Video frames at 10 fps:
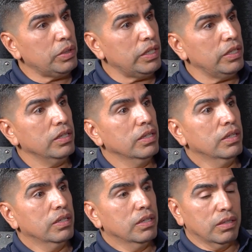be
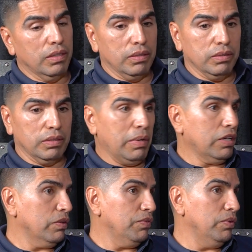on the
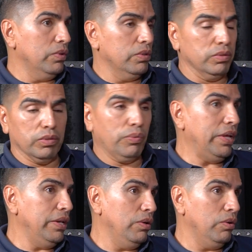microphone, on the
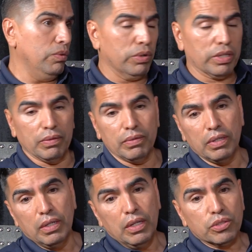radio, working.
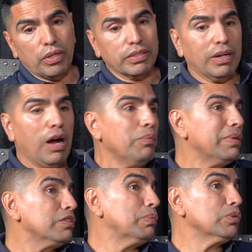So I said, how am
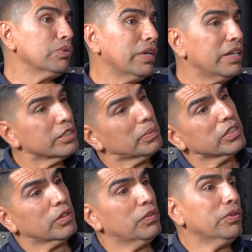I supposed to get
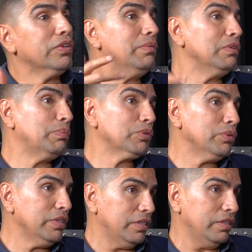experience if you don't give me
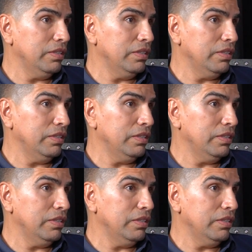opportunity?